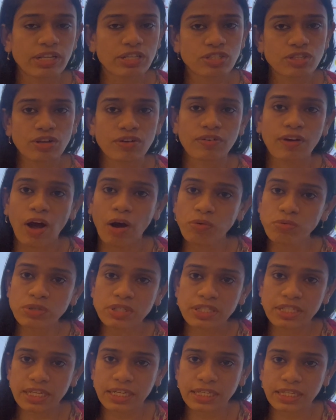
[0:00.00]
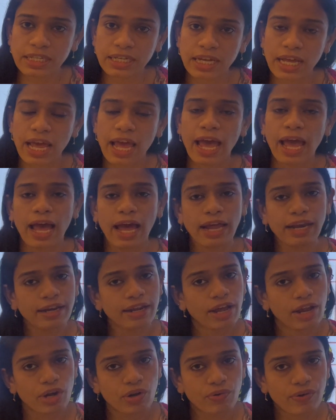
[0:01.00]
is the round seed and
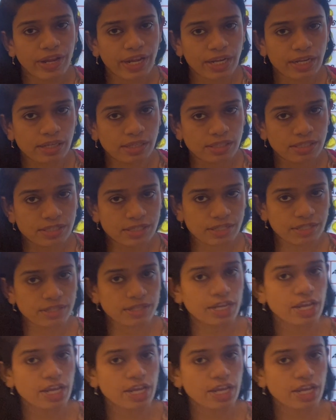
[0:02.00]
wrinkled seed.